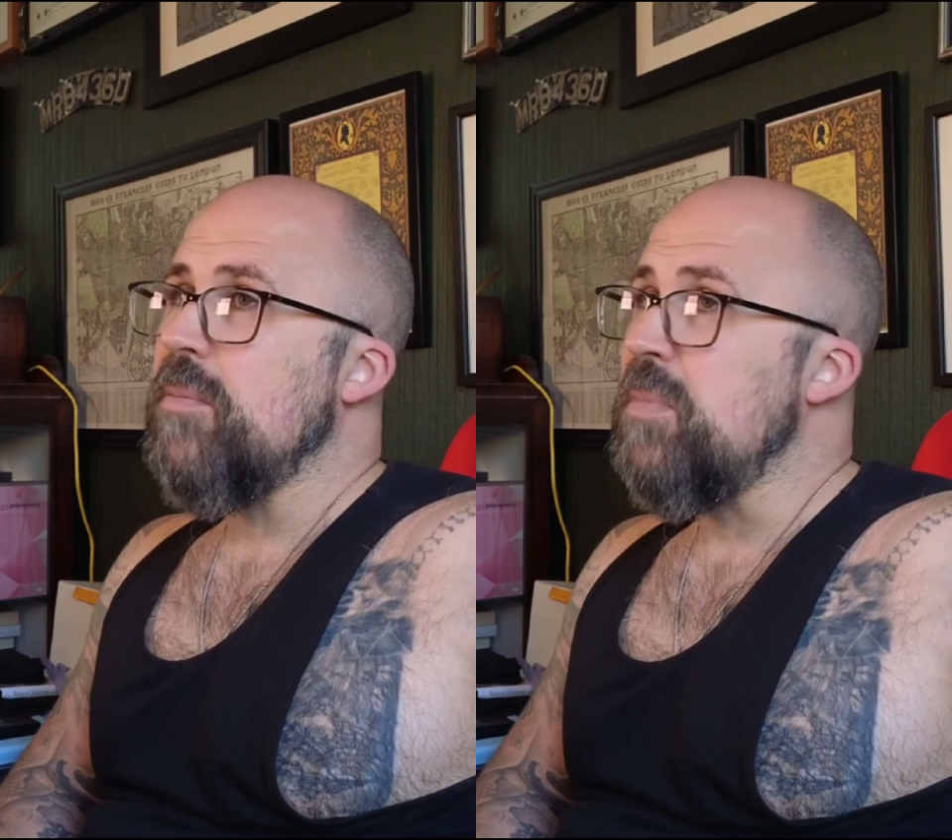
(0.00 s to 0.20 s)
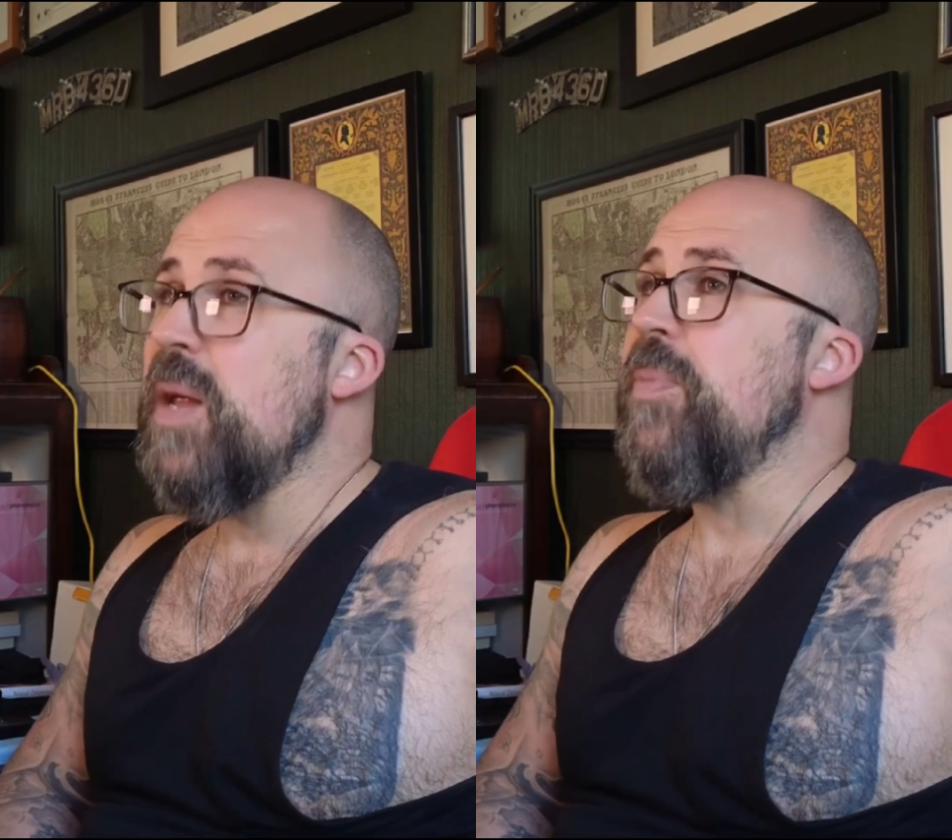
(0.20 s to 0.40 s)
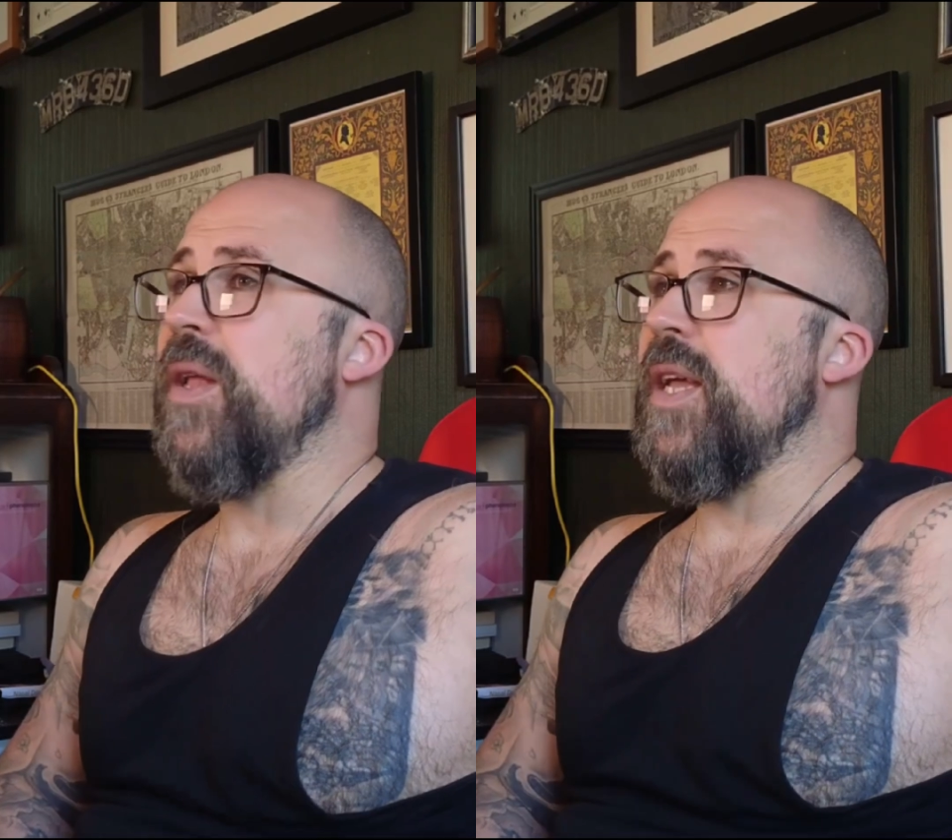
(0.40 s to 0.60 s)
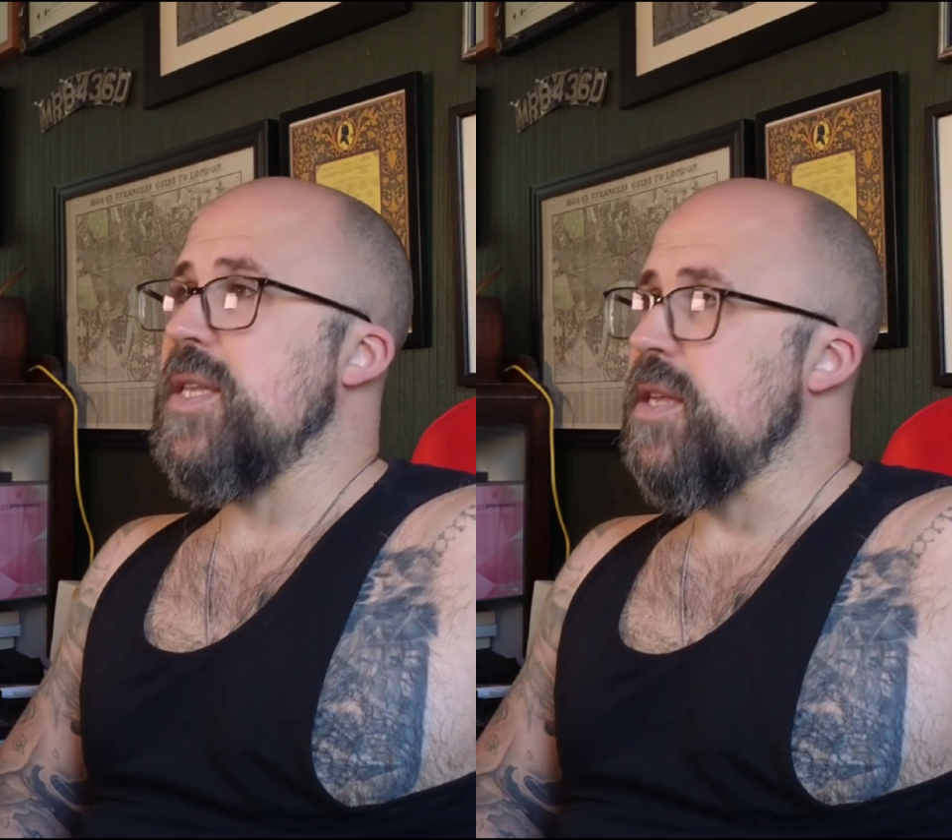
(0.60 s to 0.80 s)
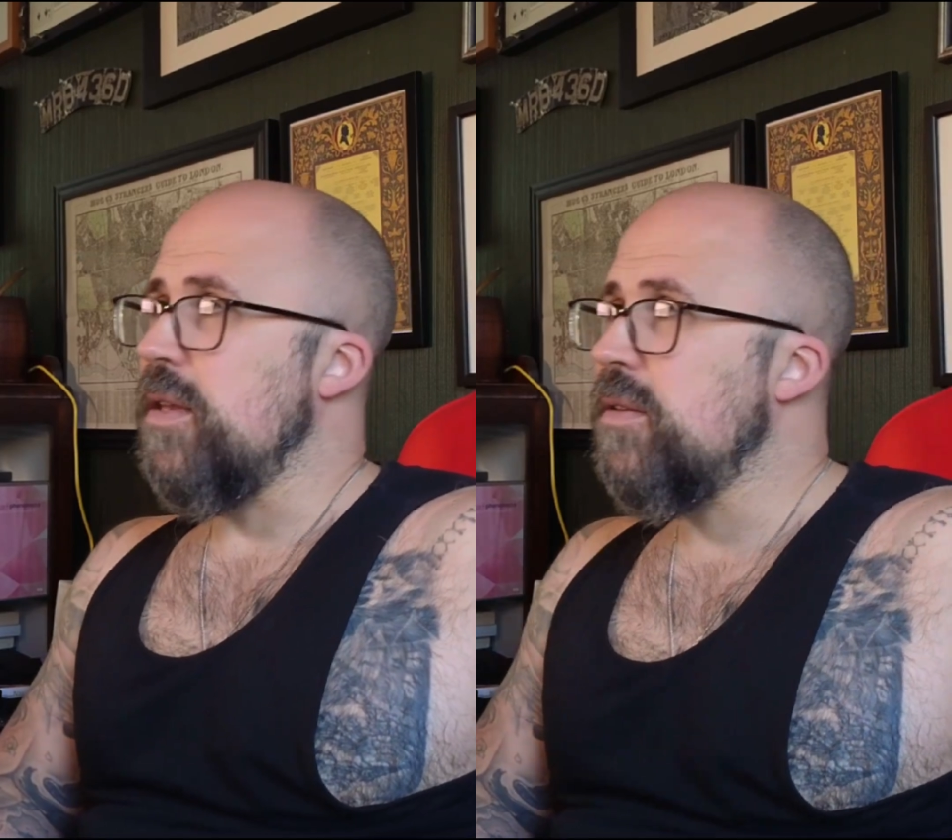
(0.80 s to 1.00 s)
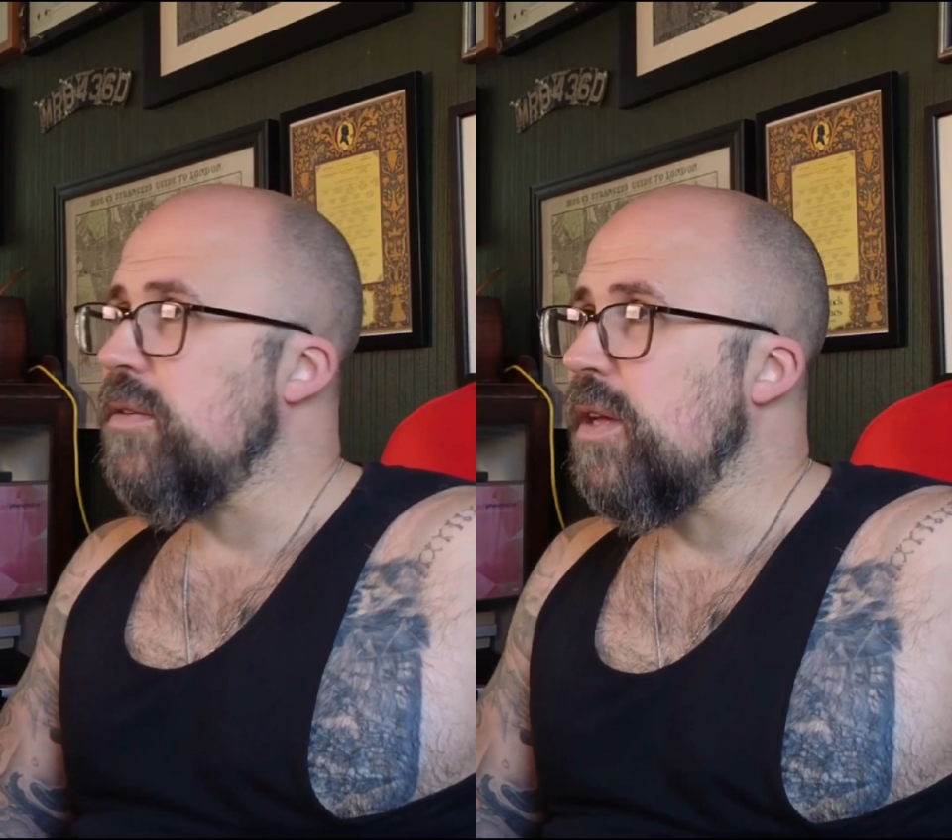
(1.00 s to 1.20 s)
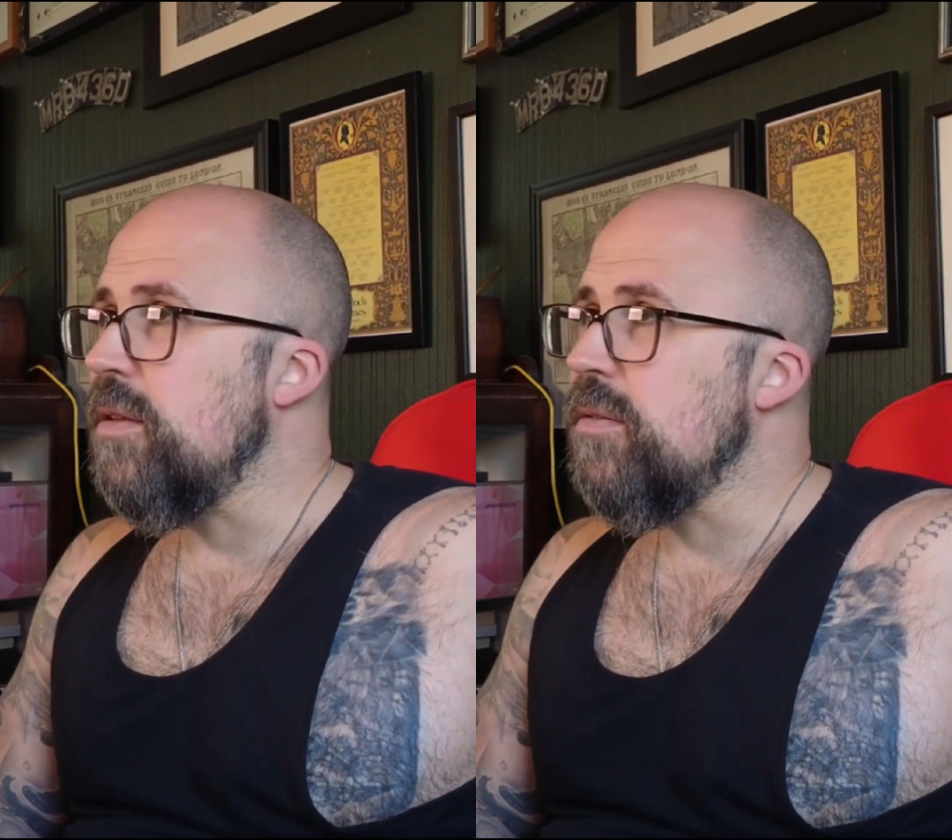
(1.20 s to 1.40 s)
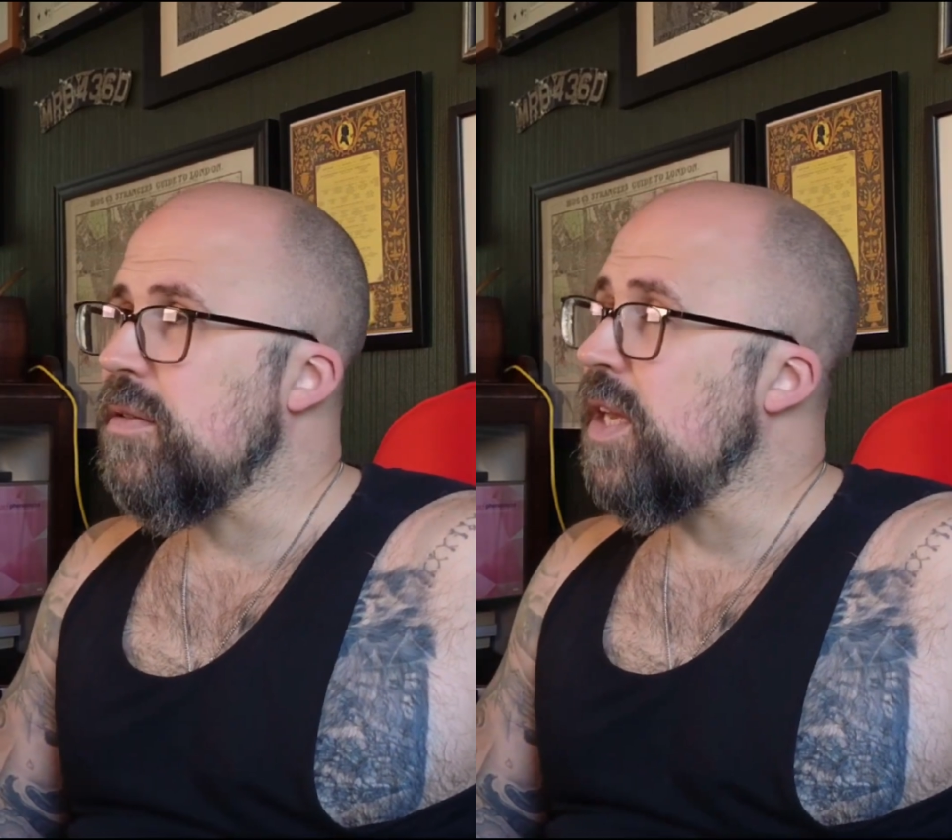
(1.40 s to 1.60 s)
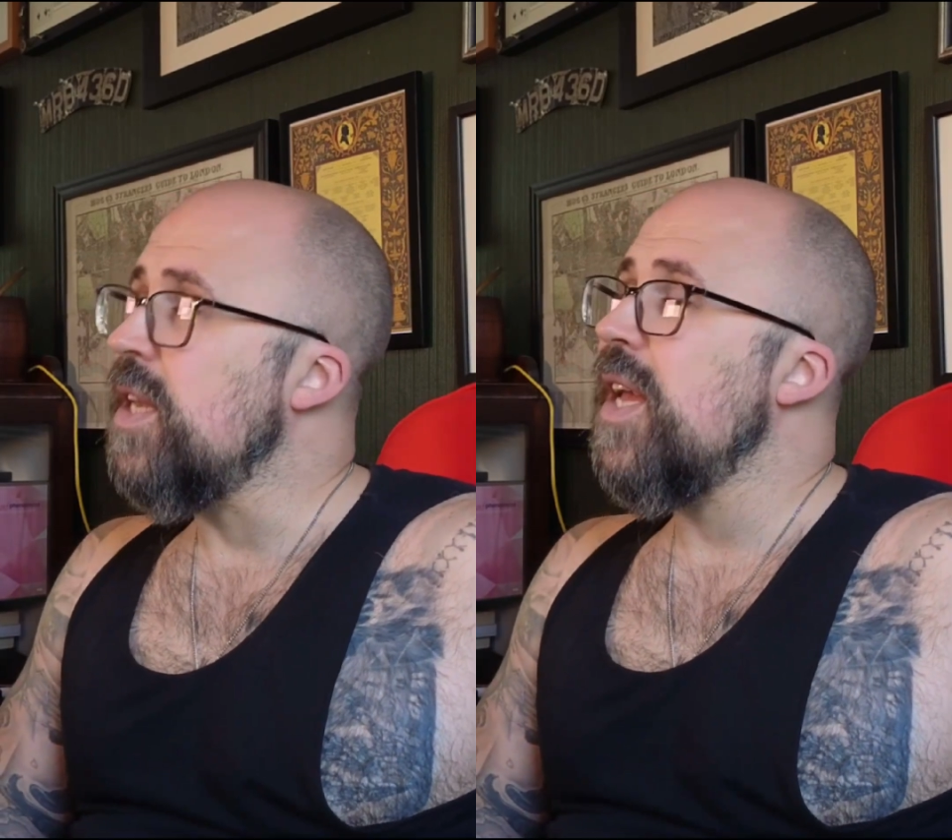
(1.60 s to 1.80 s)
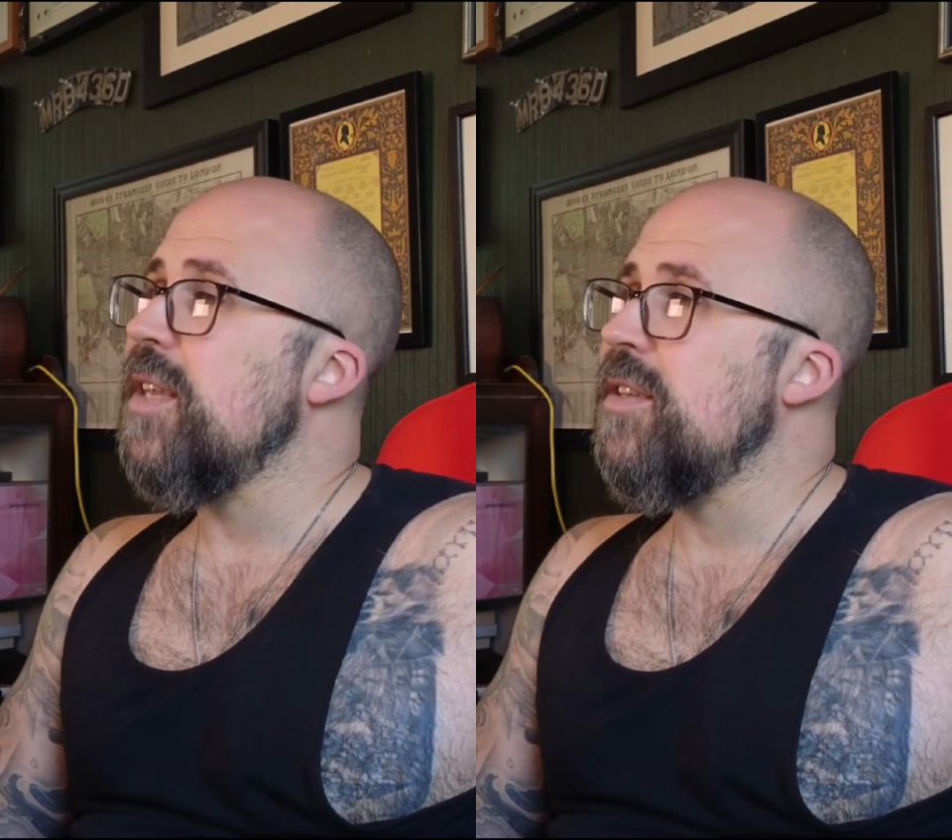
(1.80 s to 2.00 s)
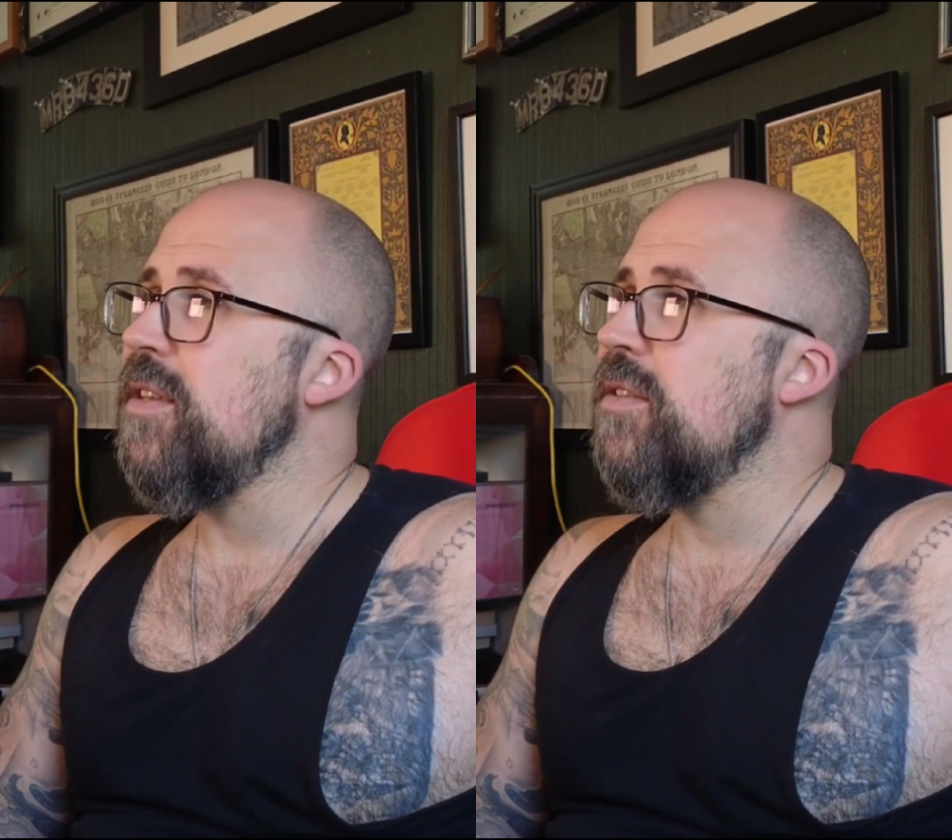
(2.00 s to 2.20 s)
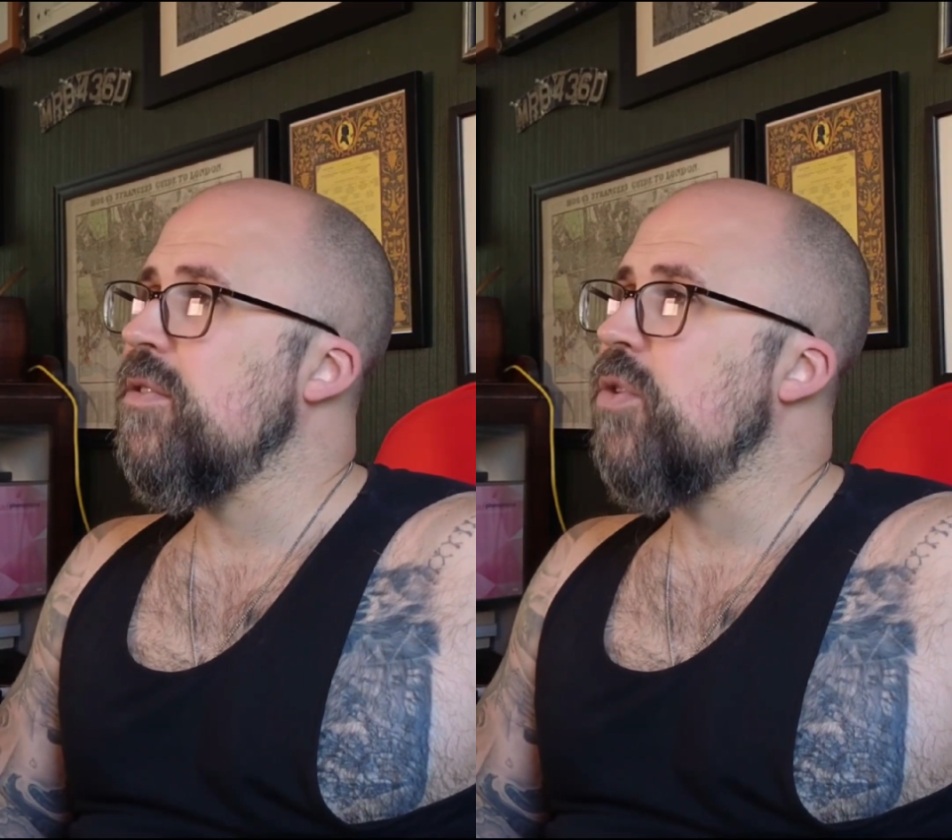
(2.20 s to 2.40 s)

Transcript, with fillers: manipulate it, and connect it